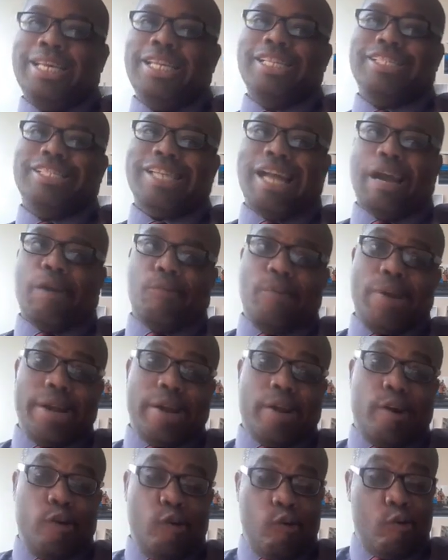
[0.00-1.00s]
So I went
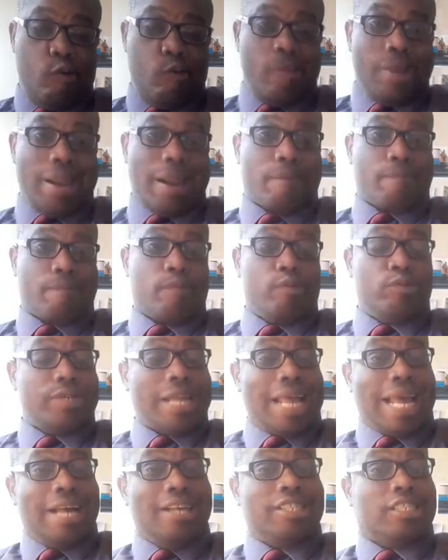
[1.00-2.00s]
home and I wrote
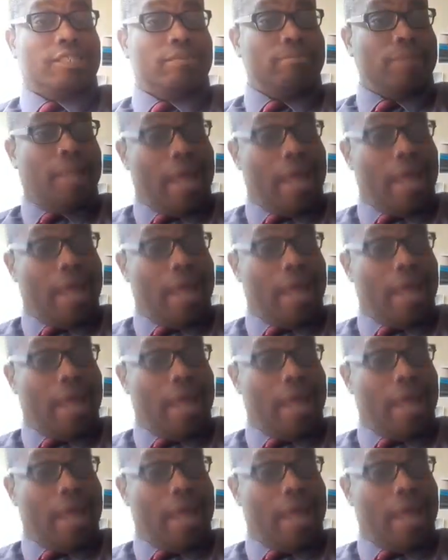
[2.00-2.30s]
down some